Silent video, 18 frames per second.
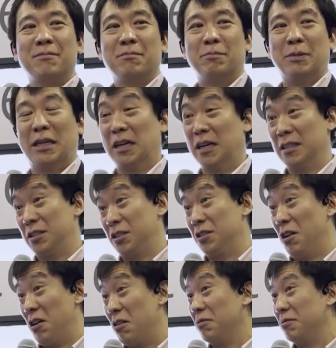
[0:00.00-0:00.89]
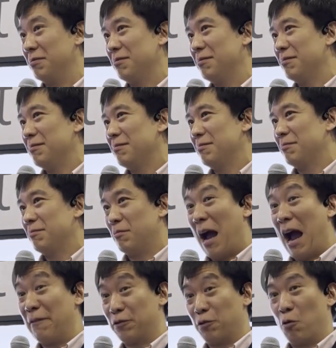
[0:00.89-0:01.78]
Because,
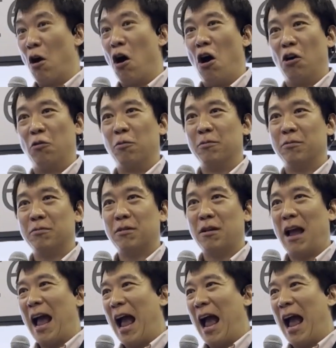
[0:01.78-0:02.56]
after all,